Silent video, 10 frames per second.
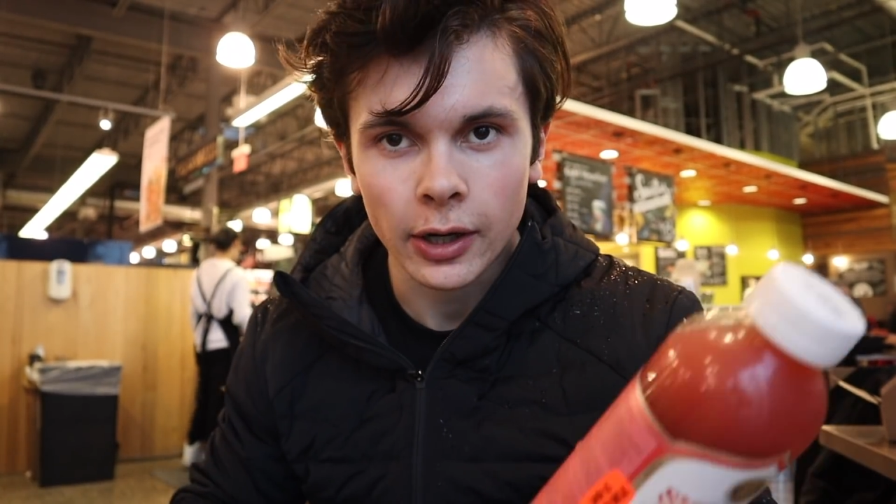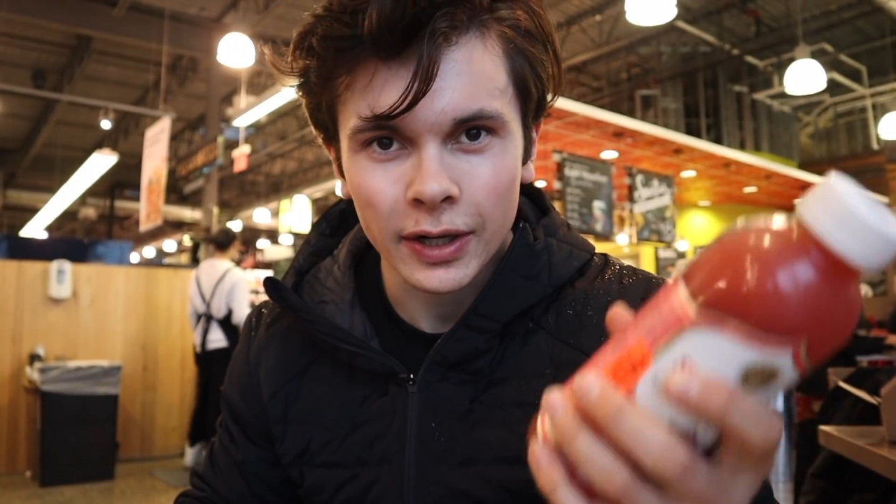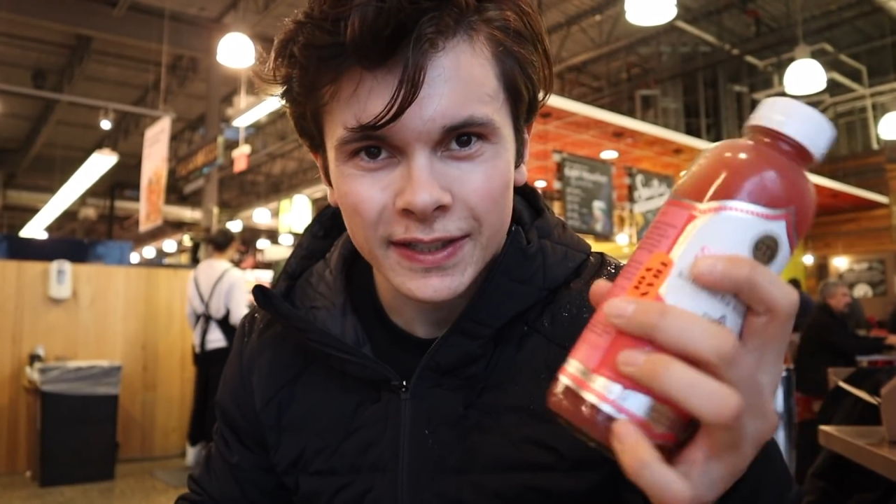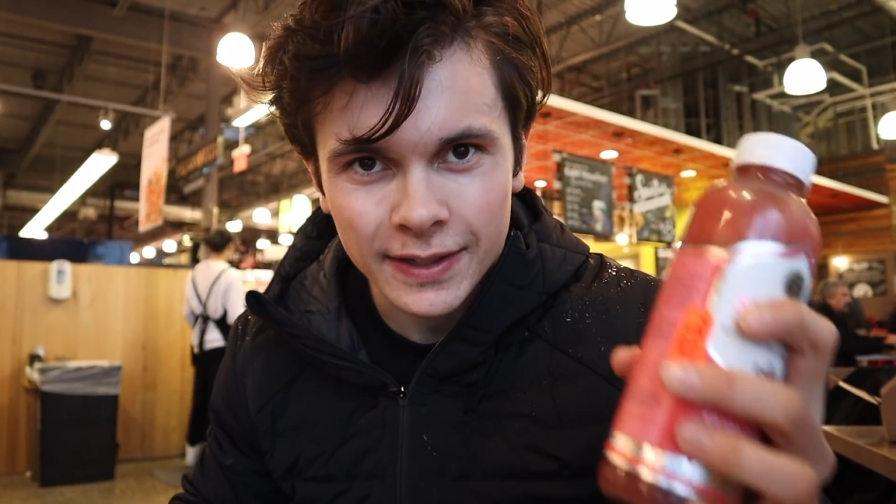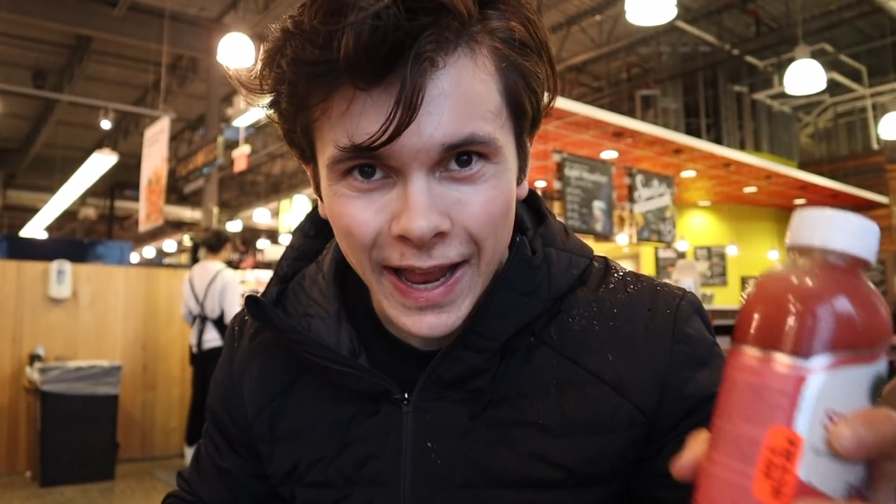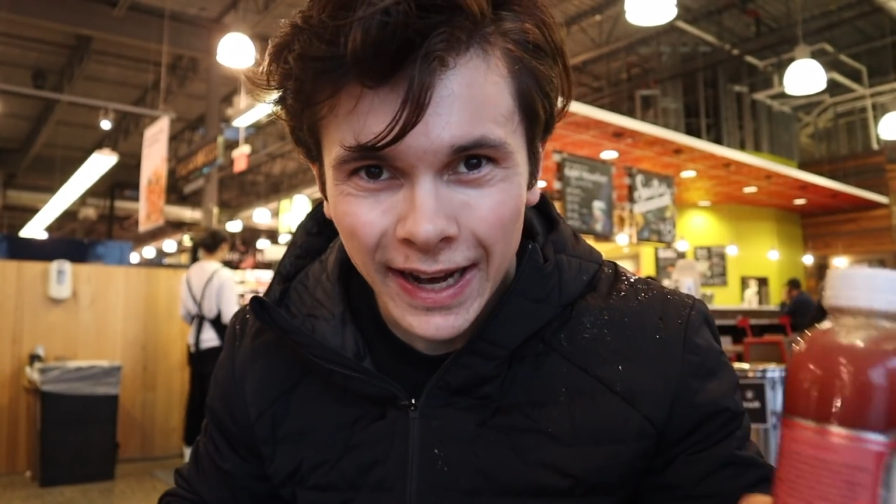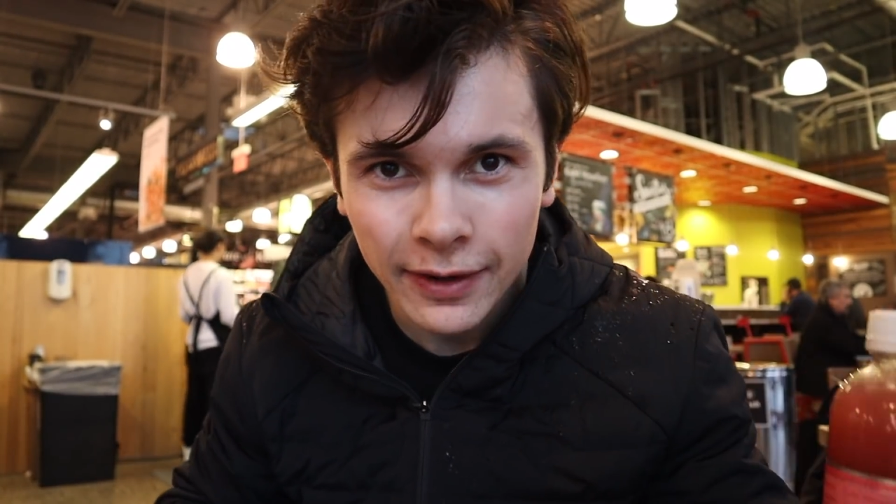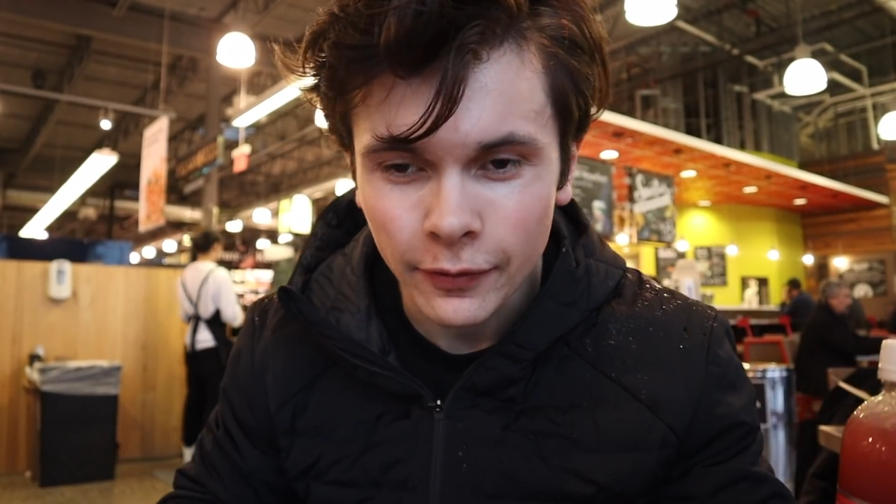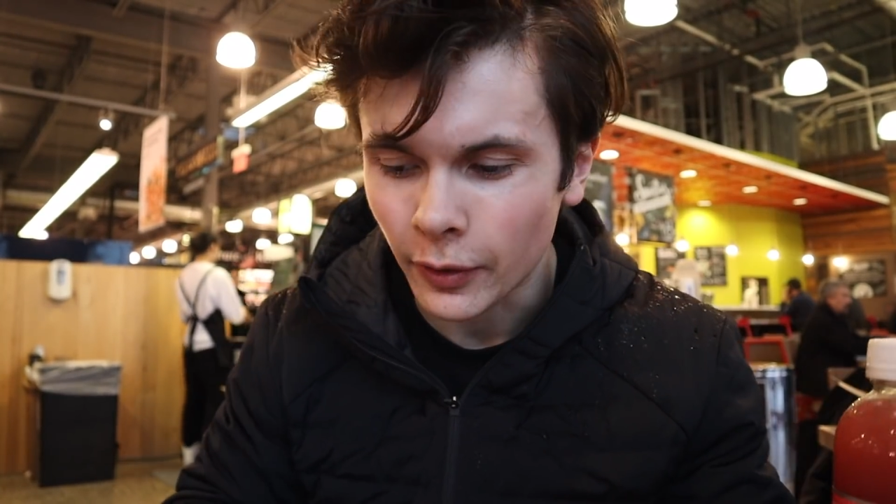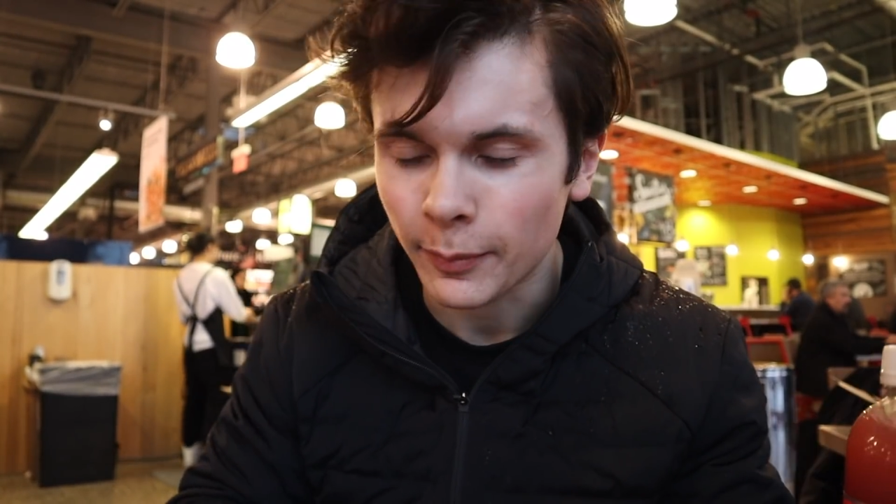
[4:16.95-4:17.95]
I got a snack
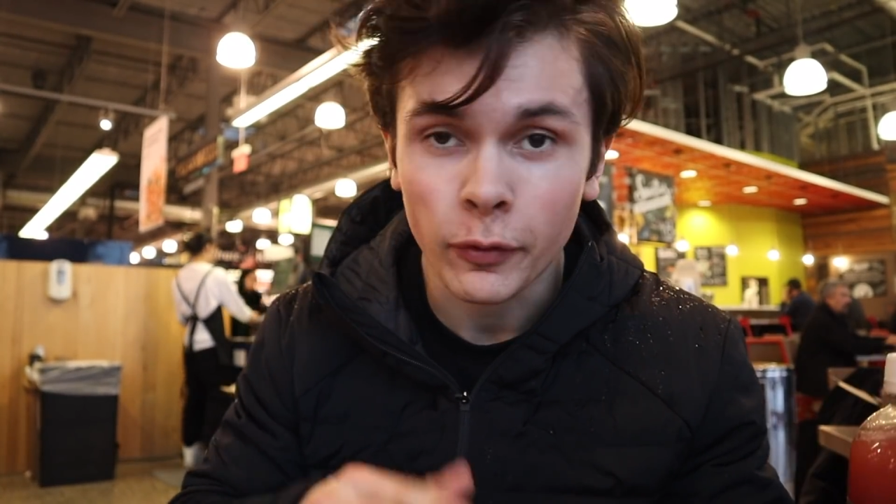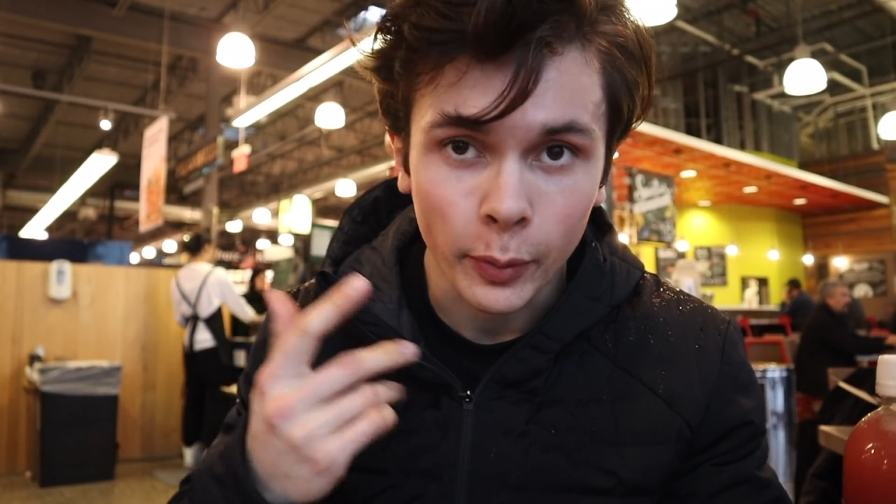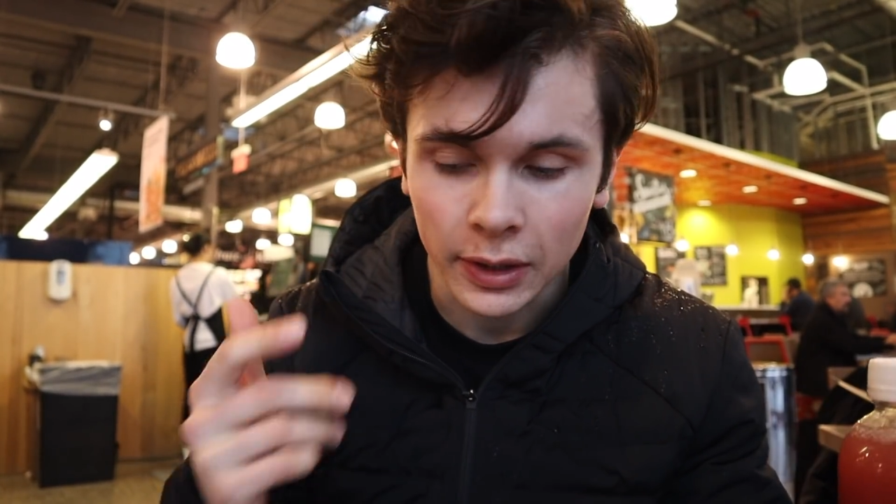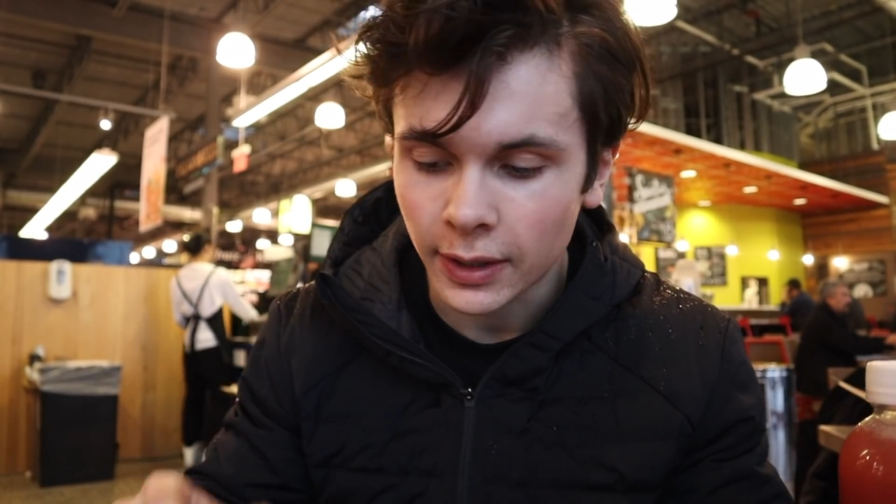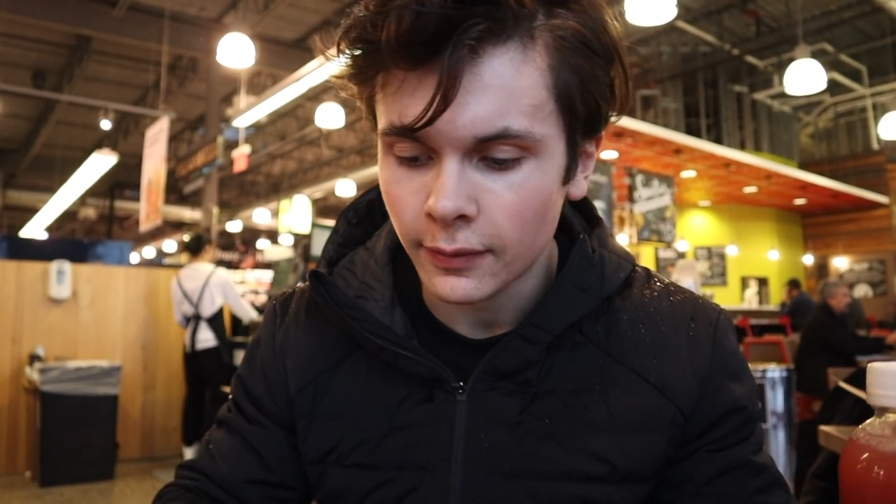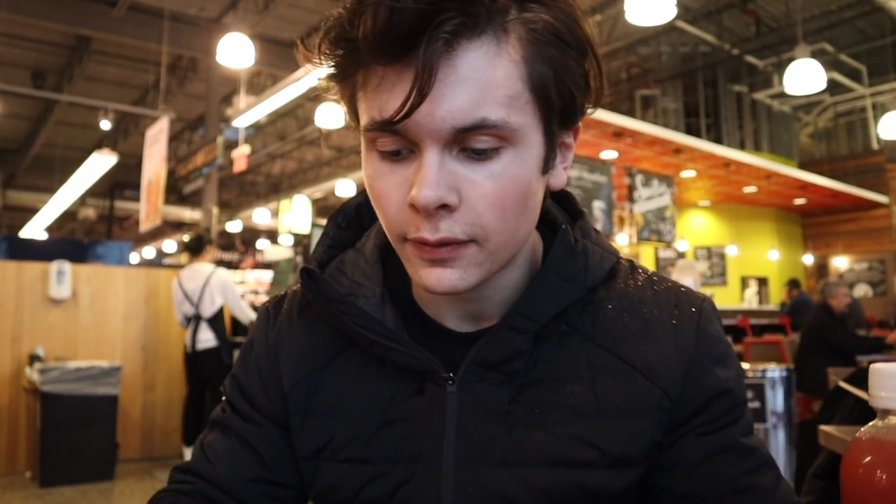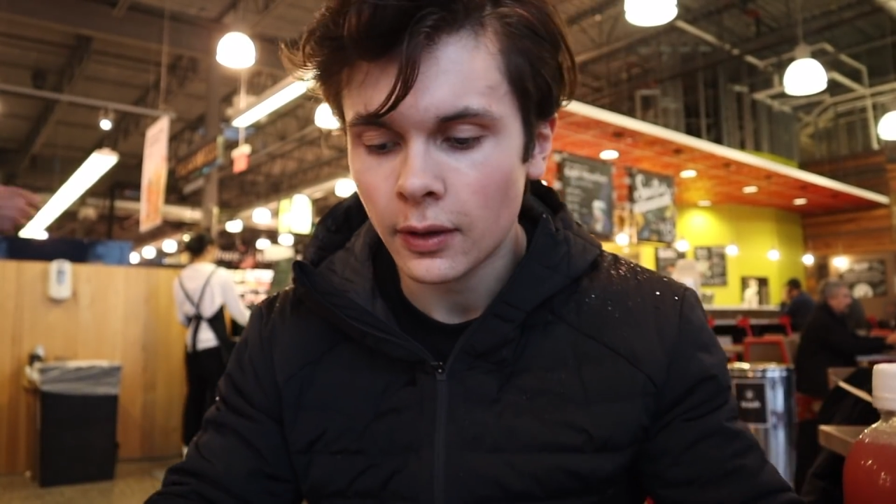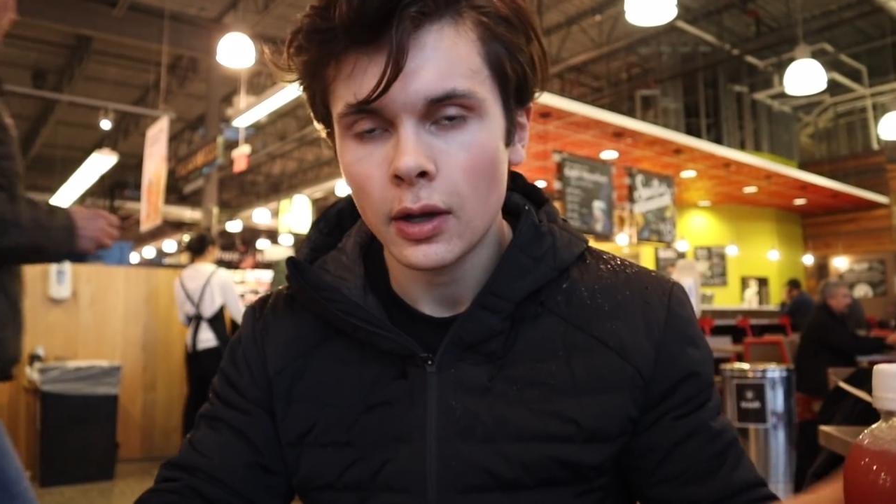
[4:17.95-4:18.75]
for before we leave.